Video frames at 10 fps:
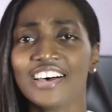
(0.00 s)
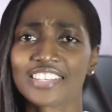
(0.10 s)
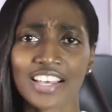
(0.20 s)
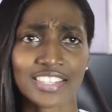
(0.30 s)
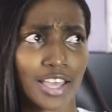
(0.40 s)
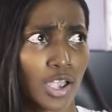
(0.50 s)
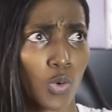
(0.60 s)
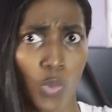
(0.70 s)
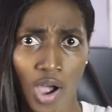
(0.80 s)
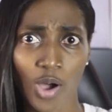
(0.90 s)
So I was
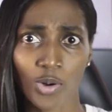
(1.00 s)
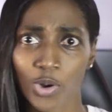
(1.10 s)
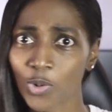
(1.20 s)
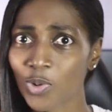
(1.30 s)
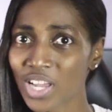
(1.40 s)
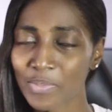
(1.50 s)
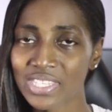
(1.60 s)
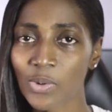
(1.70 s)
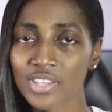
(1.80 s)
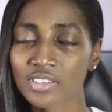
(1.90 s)
like, wow, cool, let me
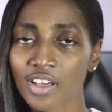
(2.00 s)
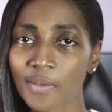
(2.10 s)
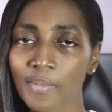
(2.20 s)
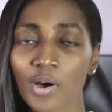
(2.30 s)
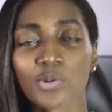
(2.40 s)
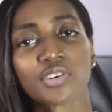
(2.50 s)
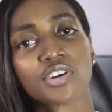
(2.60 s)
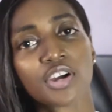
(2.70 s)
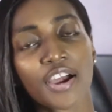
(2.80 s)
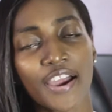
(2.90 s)
see what it's all about,
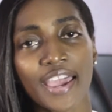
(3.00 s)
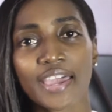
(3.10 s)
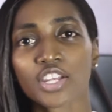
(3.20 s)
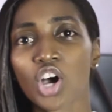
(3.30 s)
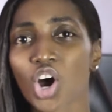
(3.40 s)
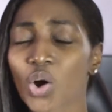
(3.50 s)
right?